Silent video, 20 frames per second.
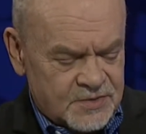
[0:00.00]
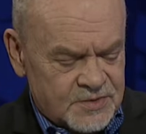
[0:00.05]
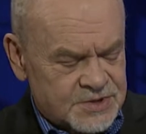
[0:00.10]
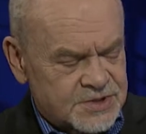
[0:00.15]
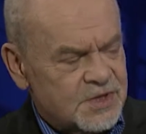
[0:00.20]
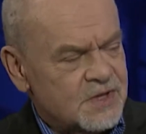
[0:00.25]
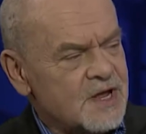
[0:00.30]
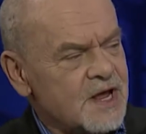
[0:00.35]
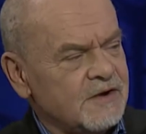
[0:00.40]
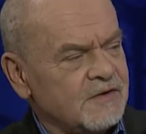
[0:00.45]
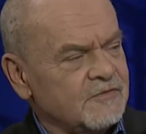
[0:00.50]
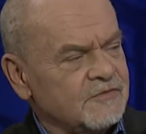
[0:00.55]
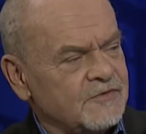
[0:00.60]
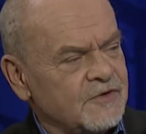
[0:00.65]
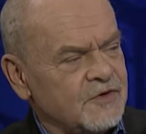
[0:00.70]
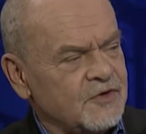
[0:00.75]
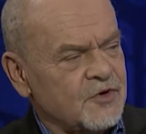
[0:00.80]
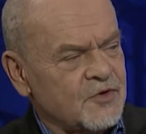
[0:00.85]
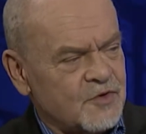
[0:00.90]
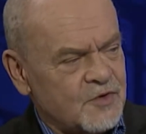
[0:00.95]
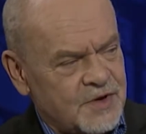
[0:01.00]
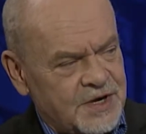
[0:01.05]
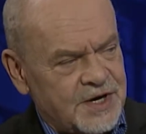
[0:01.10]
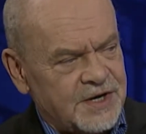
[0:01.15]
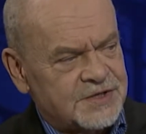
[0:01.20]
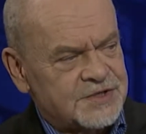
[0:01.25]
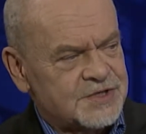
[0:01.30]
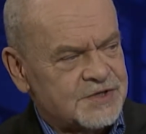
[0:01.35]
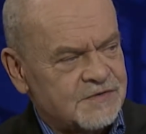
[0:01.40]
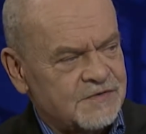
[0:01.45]
Louis. A lot of
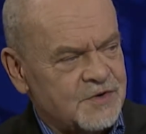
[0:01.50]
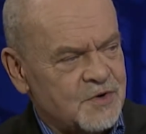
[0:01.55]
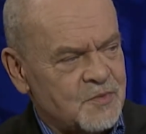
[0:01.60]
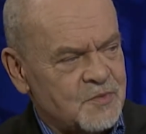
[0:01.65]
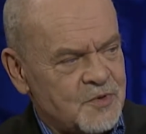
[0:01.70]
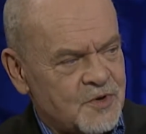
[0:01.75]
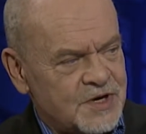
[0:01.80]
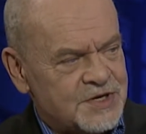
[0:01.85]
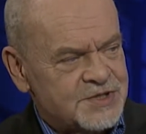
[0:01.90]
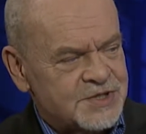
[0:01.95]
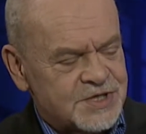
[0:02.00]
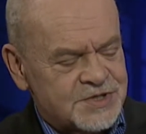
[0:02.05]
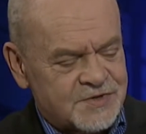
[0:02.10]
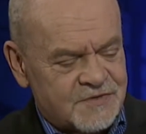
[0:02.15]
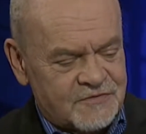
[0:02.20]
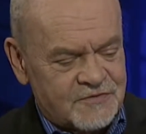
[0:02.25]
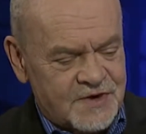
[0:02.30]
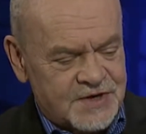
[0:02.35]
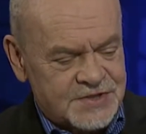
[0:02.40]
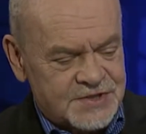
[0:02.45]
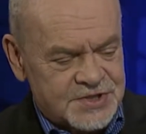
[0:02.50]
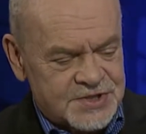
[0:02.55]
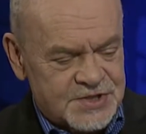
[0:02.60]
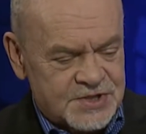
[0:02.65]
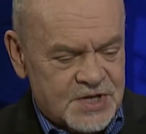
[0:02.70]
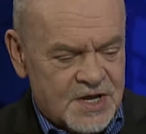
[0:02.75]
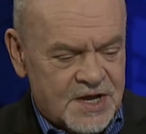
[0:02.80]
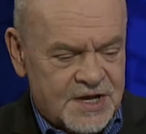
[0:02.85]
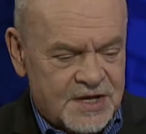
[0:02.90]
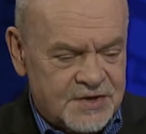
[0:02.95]
critics of your predecessor, Francis
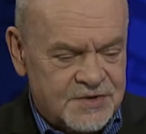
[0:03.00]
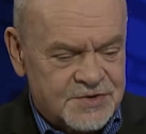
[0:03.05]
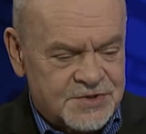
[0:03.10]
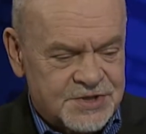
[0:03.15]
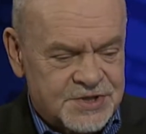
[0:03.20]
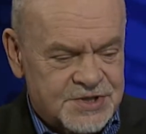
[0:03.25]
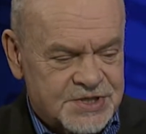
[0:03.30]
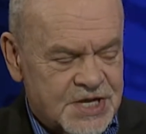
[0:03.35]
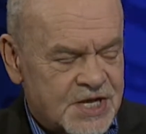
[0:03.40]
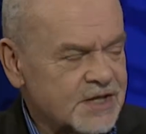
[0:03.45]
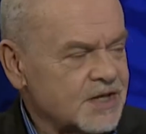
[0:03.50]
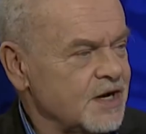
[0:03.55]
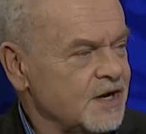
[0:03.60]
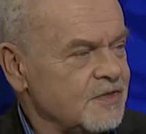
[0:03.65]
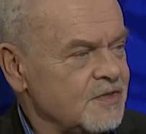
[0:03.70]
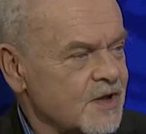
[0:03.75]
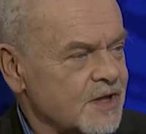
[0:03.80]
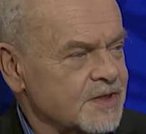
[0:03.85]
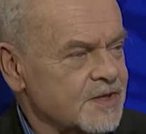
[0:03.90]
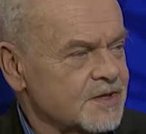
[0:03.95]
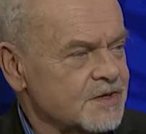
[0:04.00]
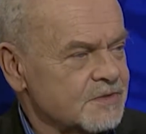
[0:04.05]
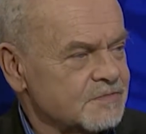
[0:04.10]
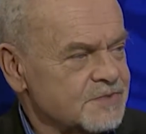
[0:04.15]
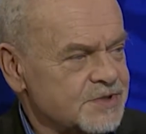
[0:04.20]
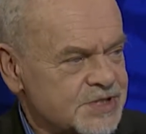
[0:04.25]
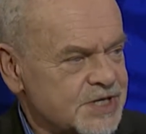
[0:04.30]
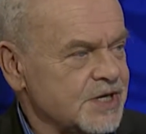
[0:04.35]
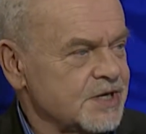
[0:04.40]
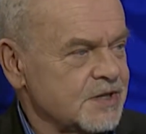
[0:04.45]
Slay, used to say that he thought the
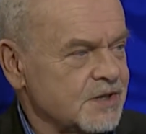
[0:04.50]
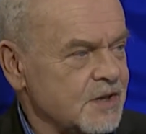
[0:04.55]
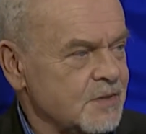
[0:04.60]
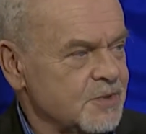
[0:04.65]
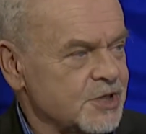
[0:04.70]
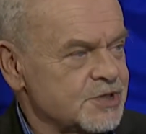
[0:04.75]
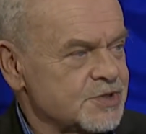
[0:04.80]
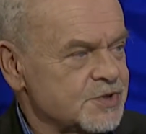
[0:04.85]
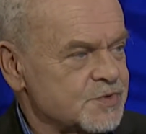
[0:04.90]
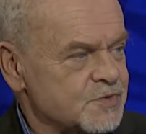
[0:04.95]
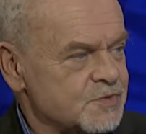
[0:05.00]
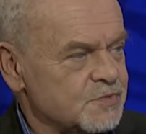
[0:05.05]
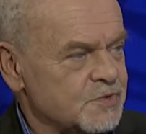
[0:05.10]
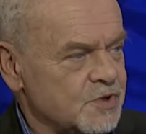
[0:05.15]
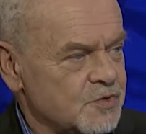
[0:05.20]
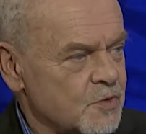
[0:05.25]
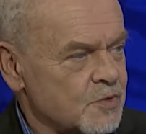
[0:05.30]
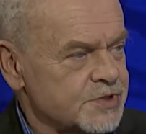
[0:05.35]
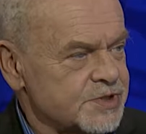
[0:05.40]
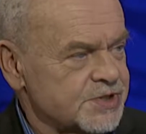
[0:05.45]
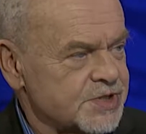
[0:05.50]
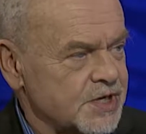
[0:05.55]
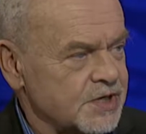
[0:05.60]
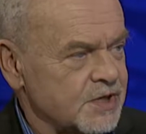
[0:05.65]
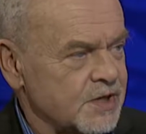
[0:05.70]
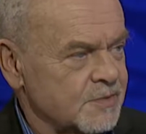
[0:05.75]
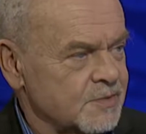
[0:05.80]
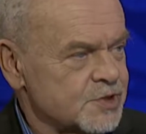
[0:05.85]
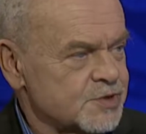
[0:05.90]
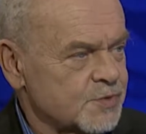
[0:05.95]
city limits, the north city
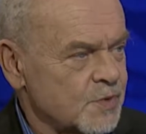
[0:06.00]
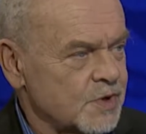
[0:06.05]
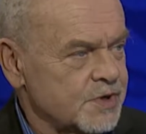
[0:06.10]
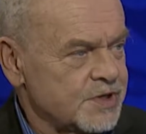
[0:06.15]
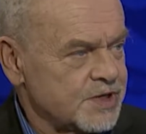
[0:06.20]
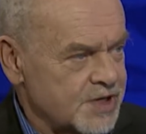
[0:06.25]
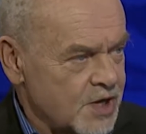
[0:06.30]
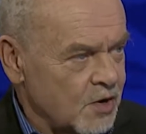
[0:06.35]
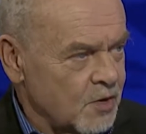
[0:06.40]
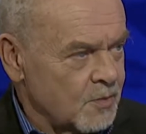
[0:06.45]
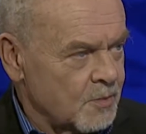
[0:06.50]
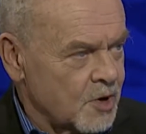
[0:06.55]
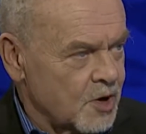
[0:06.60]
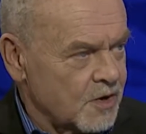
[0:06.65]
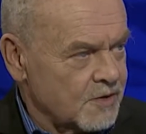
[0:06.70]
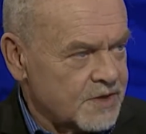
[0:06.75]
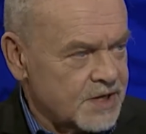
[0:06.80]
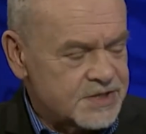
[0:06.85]
limits were at Delmar.